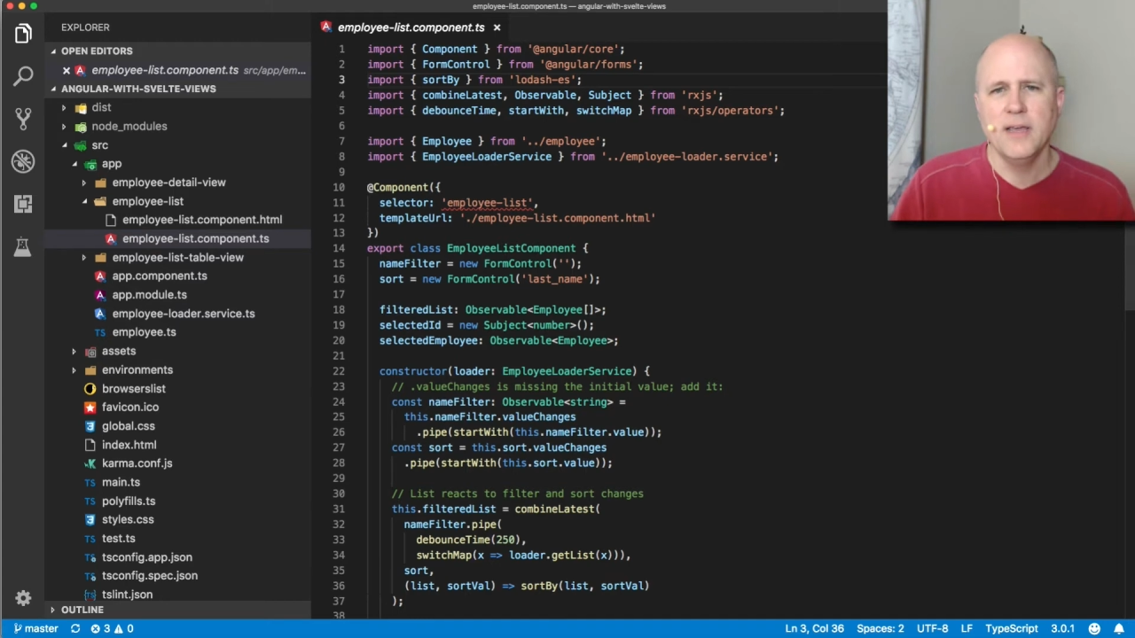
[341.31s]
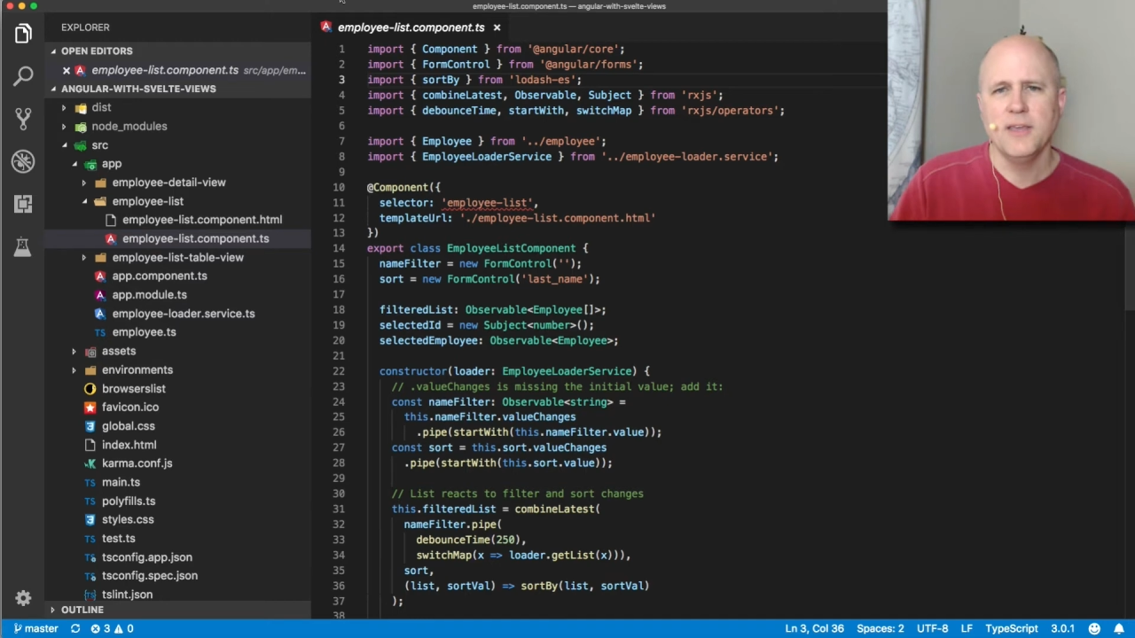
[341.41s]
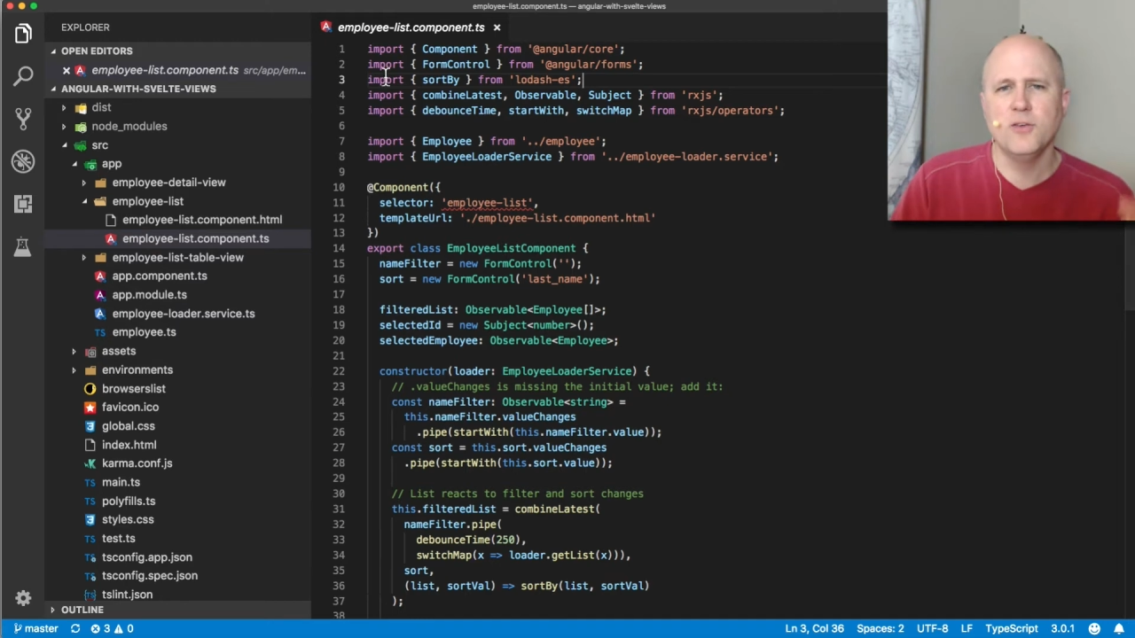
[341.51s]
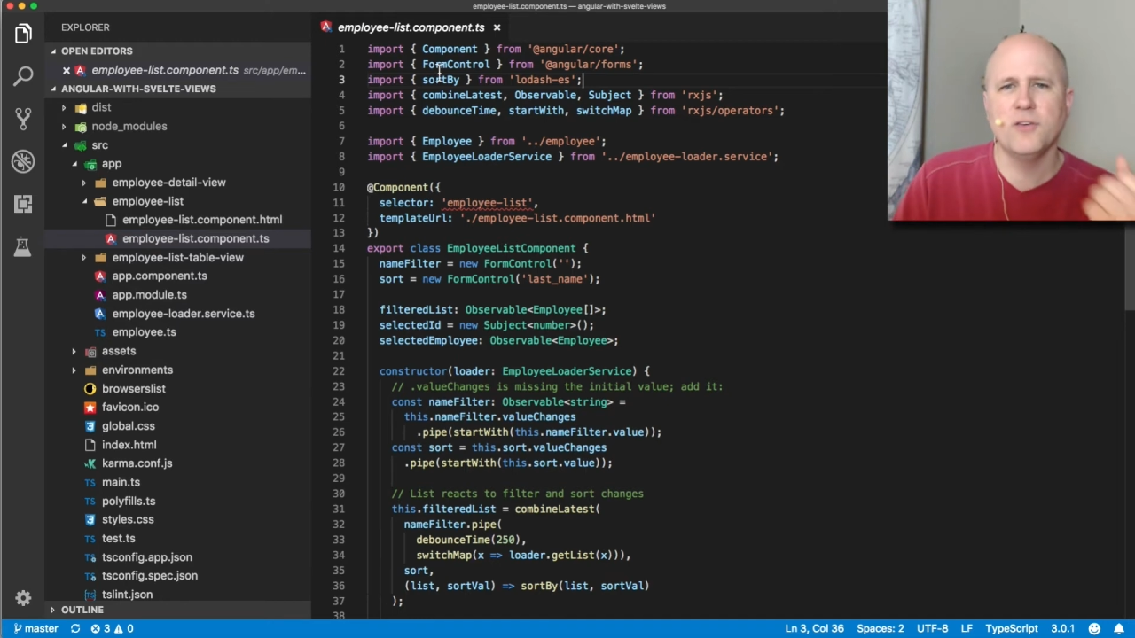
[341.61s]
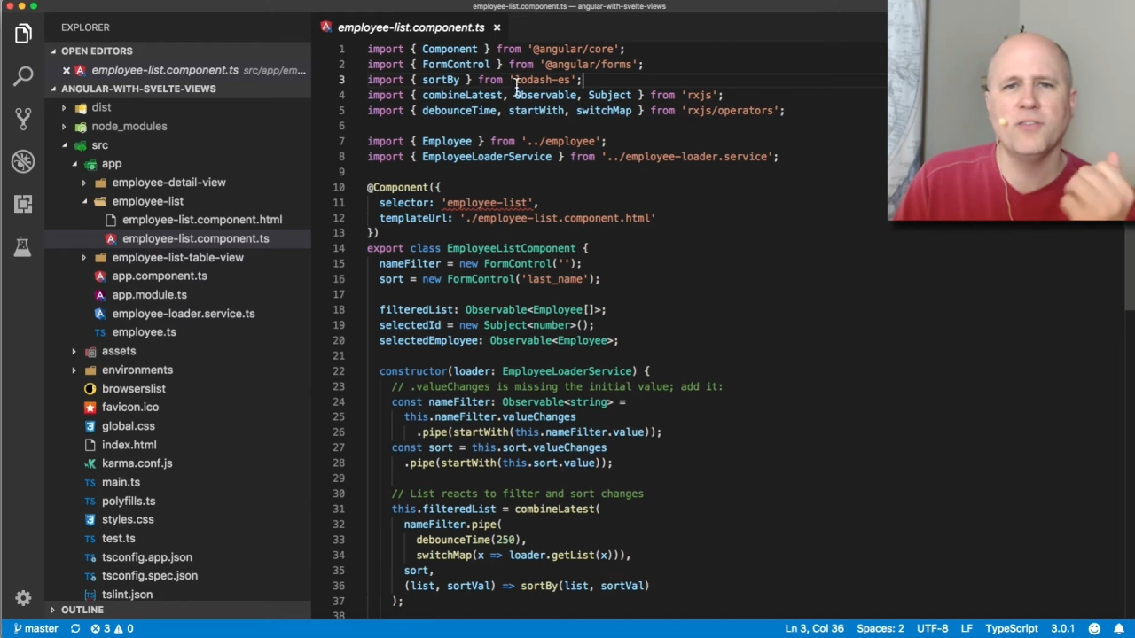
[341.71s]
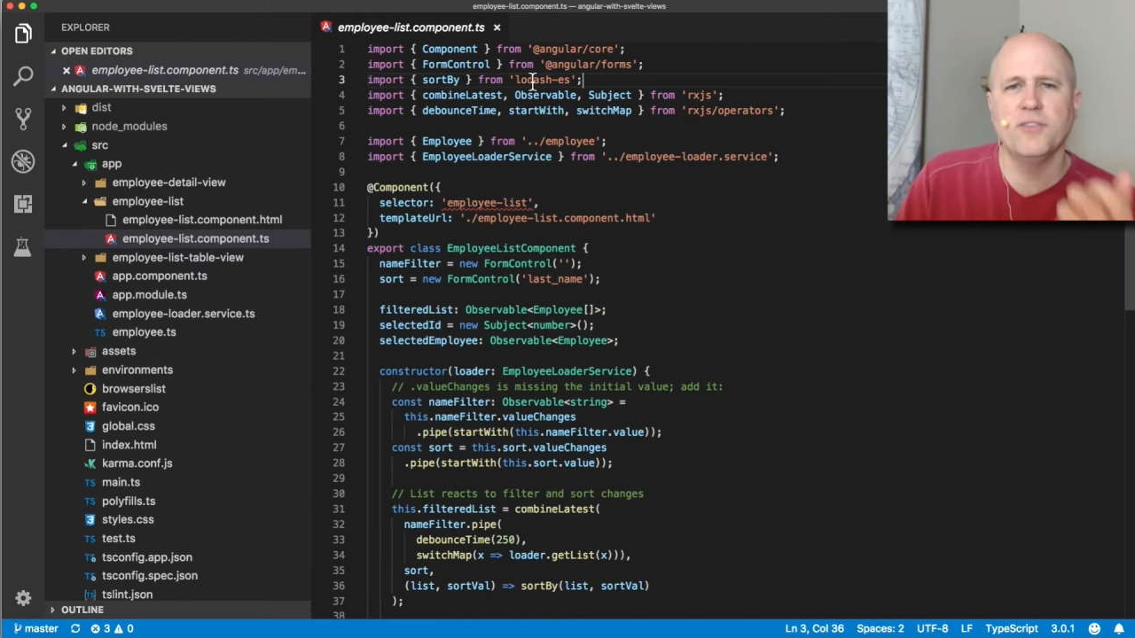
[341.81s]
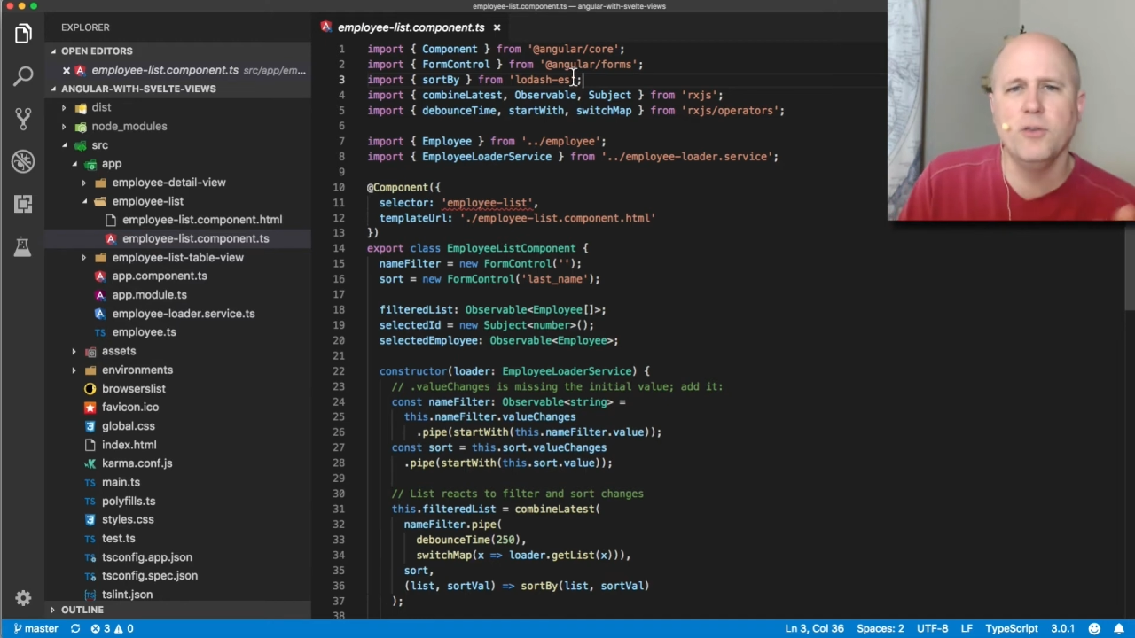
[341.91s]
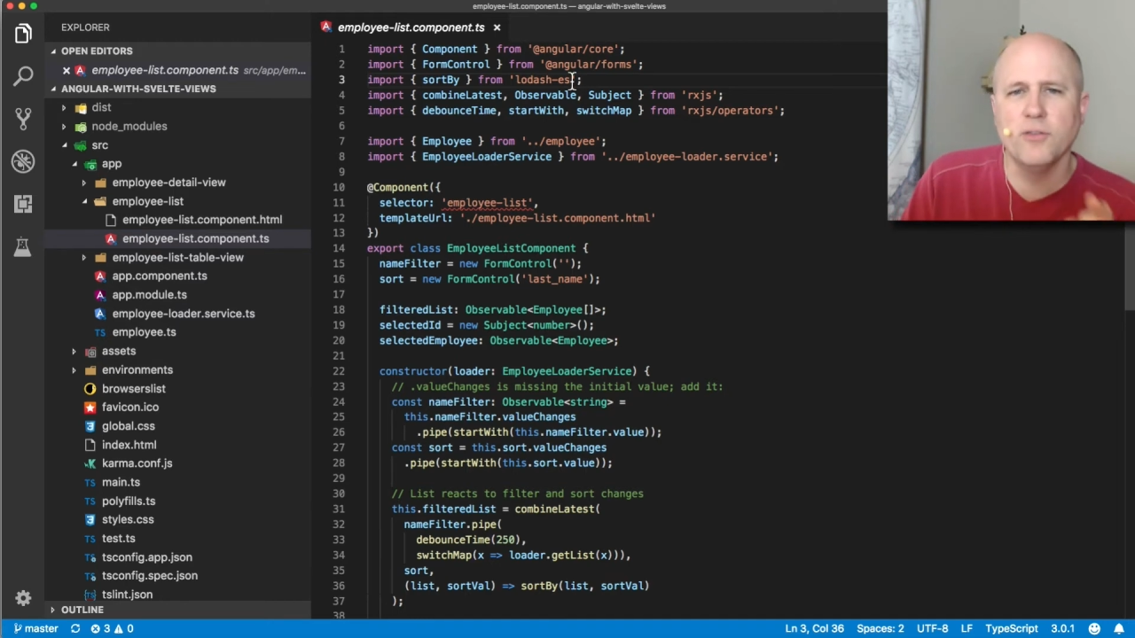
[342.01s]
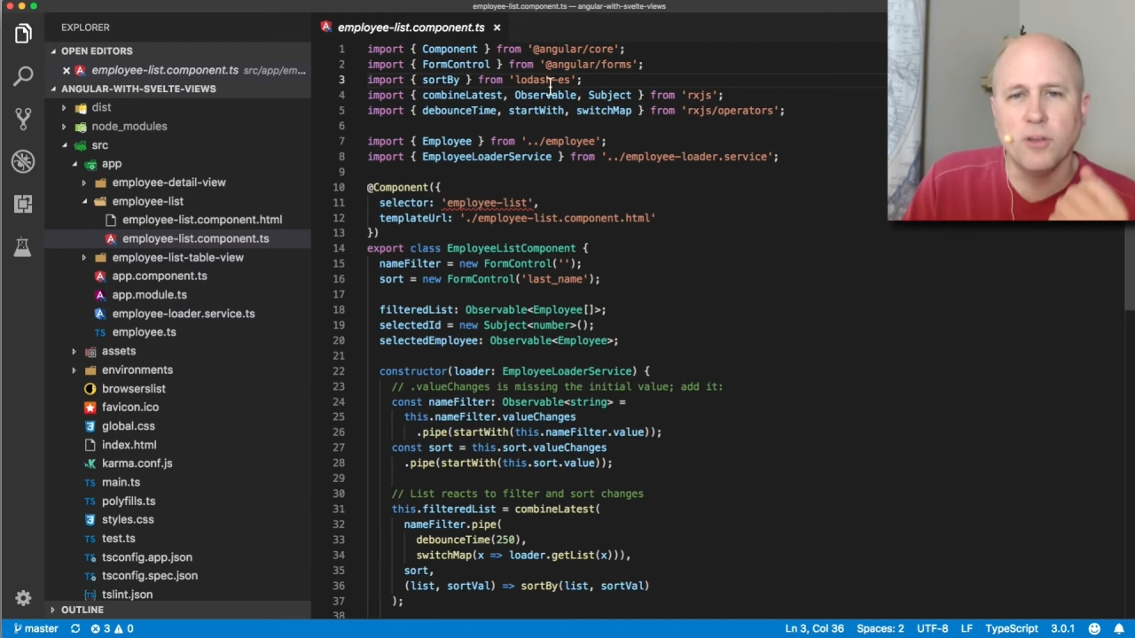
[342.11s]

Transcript: You just use